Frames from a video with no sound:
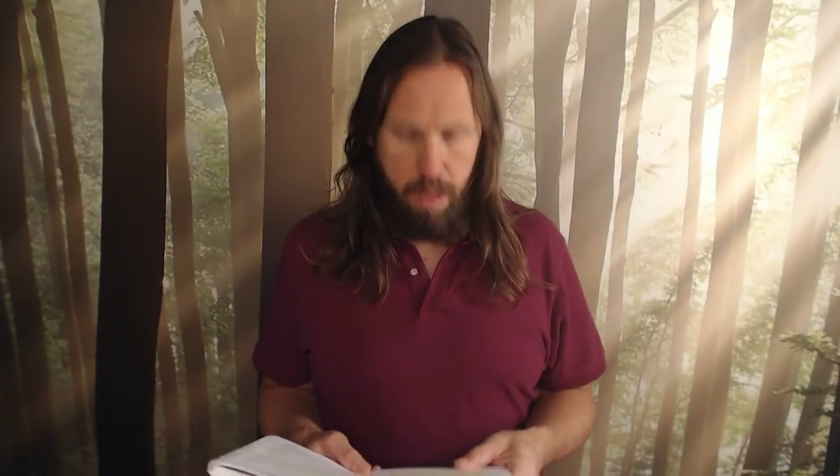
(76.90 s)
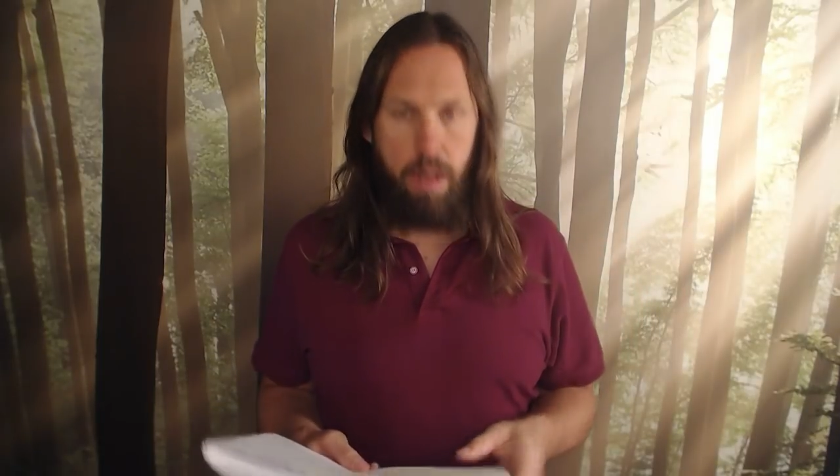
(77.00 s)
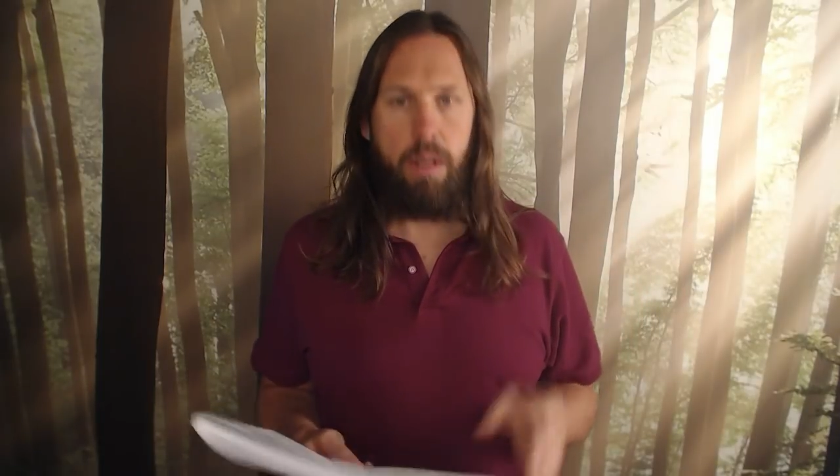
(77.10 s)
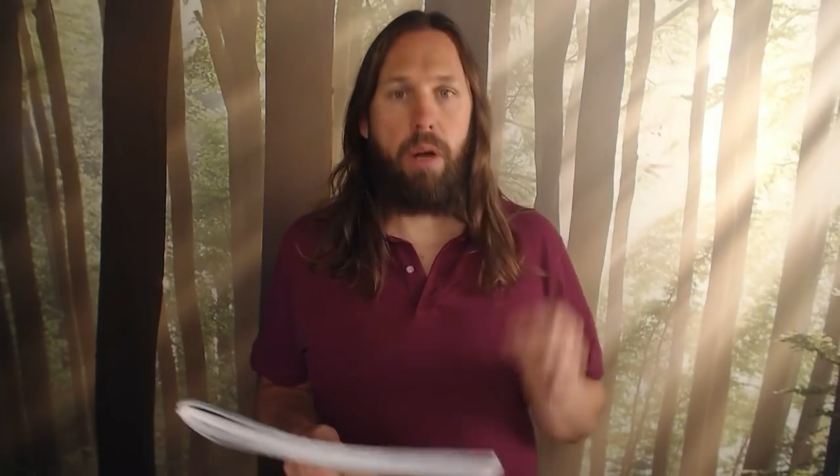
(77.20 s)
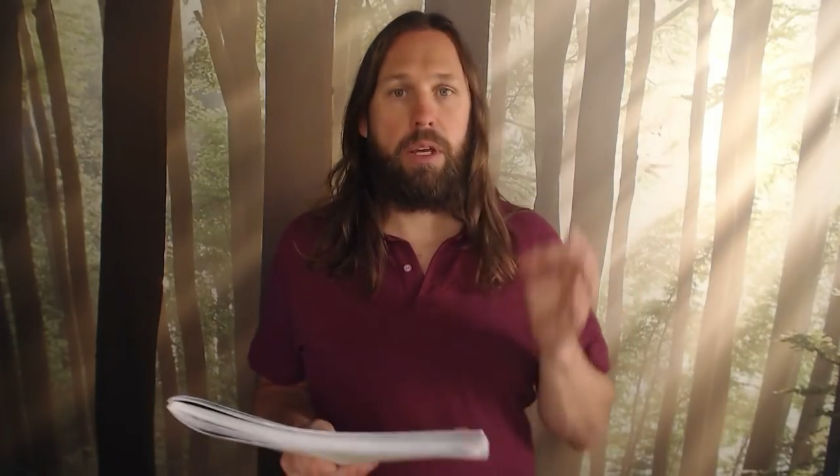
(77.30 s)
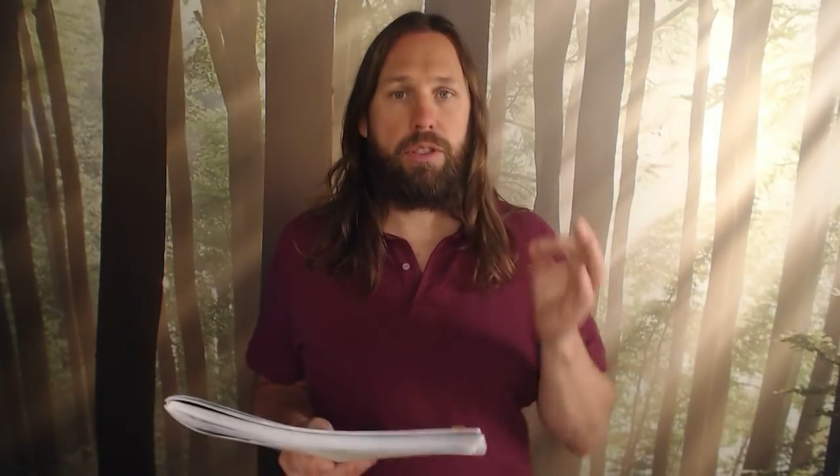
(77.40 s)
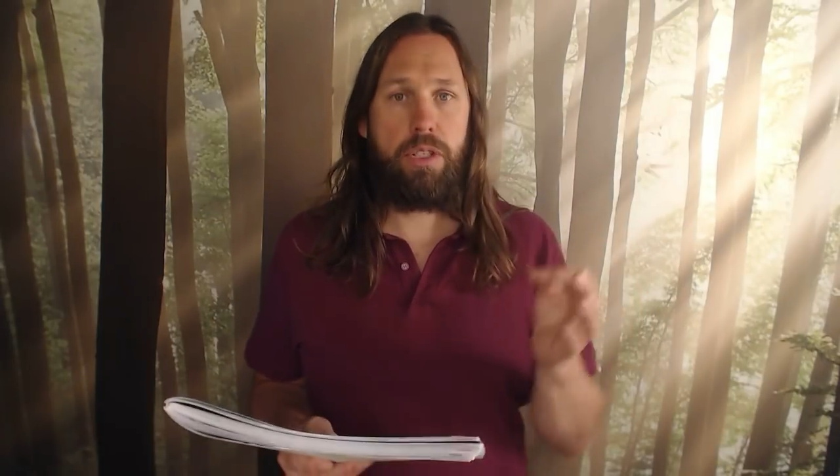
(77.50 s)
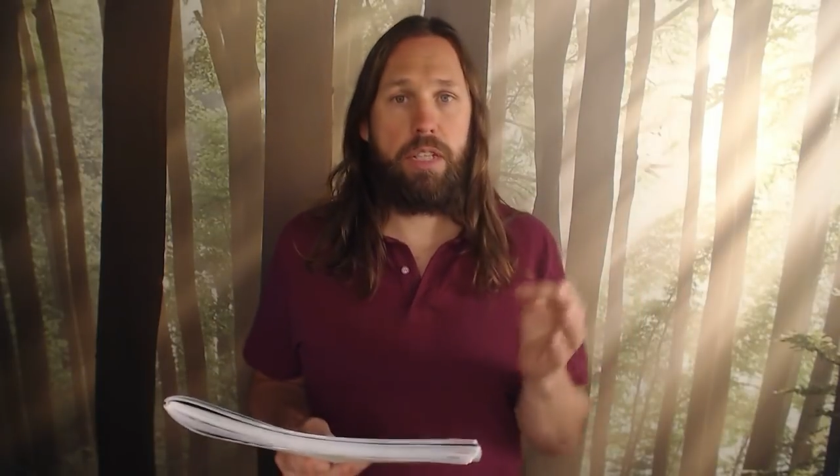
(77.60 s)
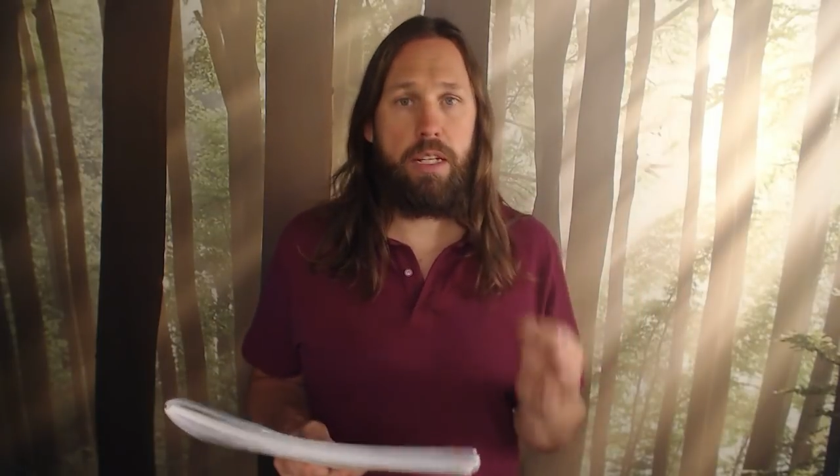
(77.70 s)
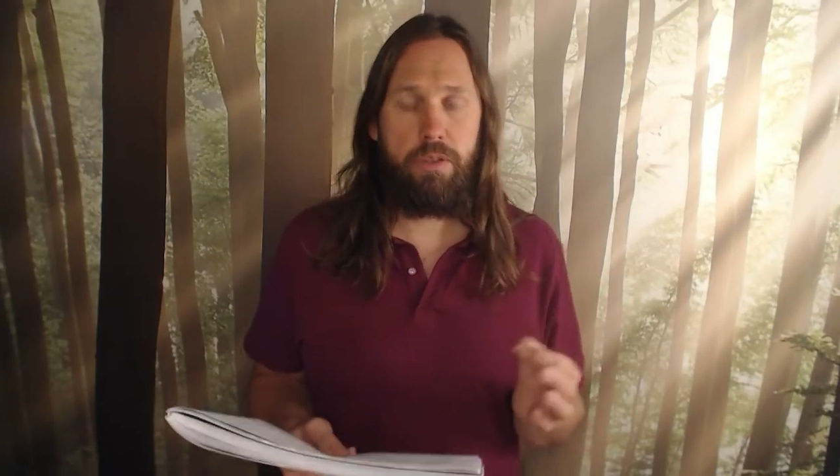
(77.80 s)
Now here's
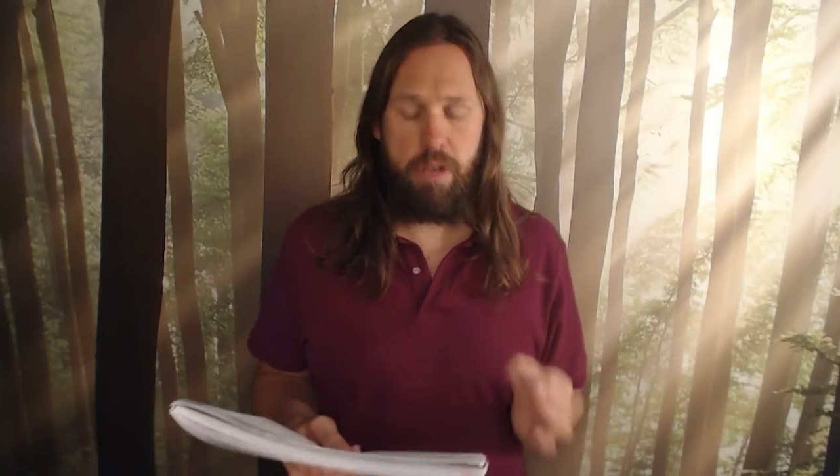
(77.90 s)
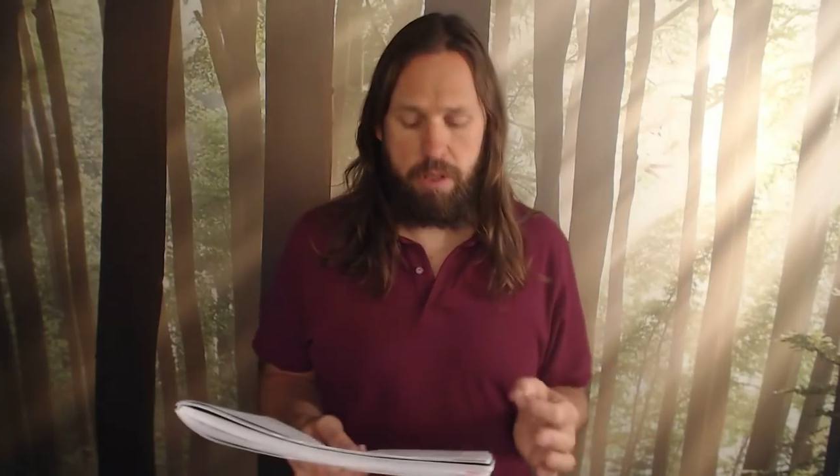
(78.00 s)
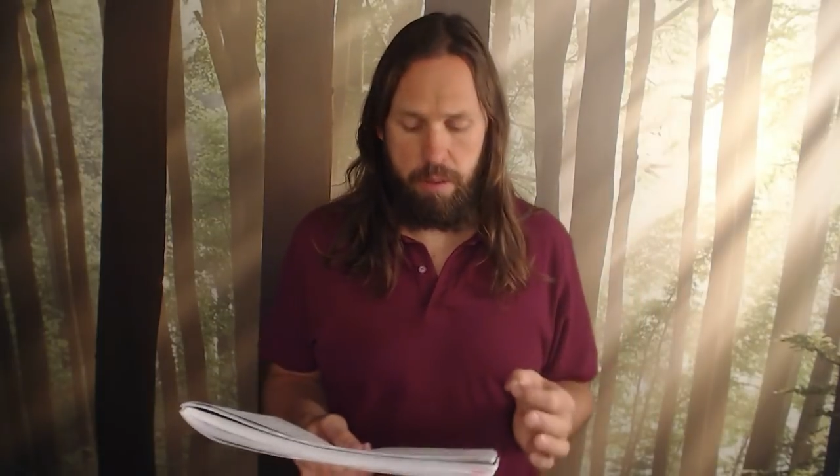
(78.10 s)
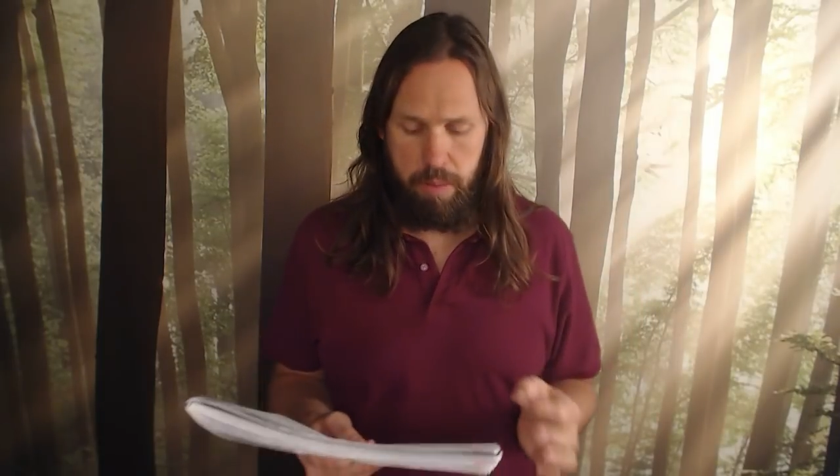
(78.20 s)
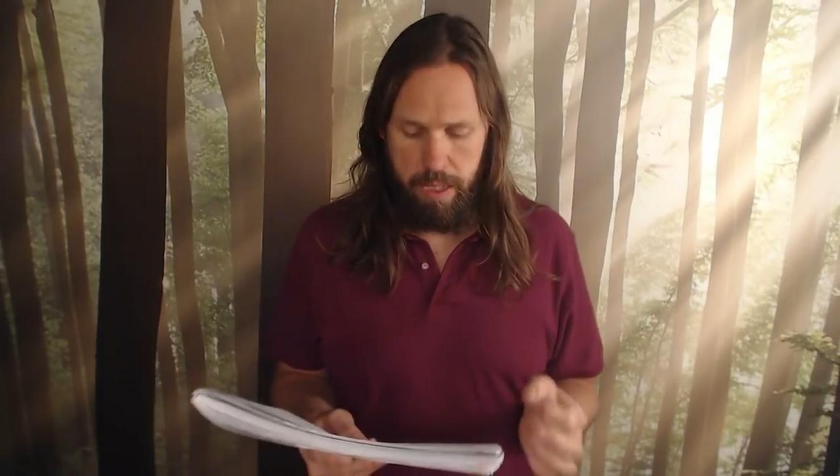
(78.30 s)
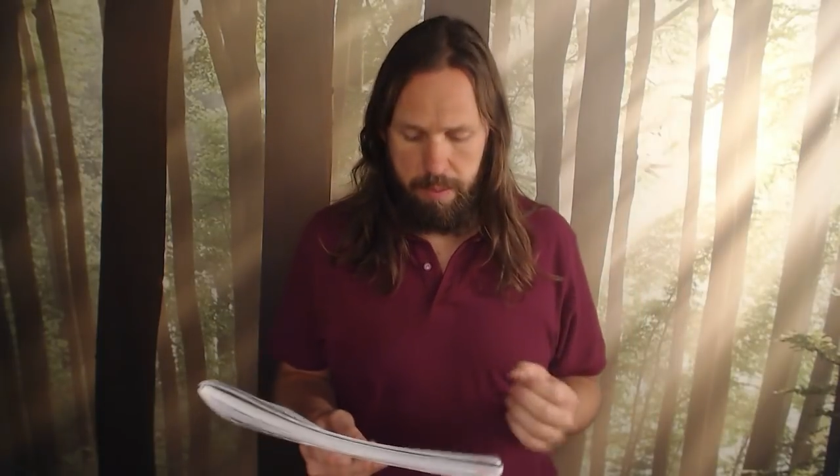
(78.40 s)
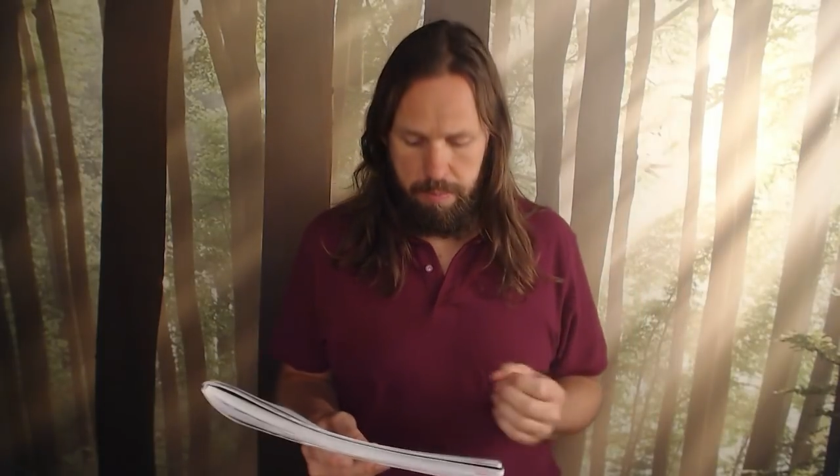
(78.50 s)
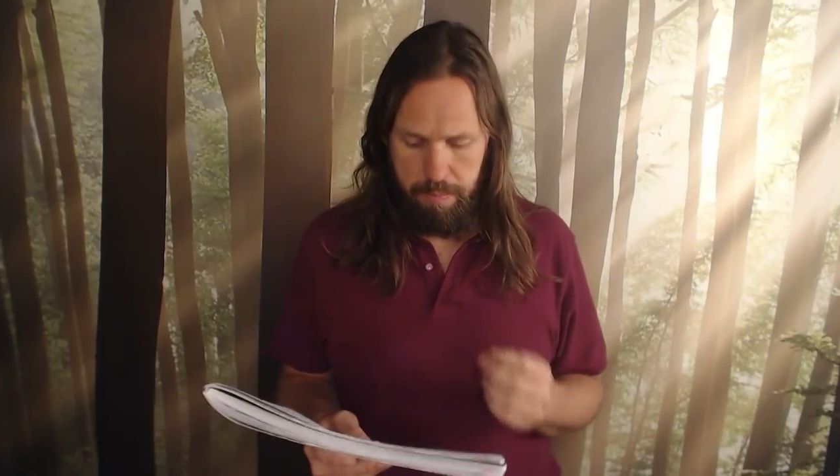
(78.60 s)
an interesting bit.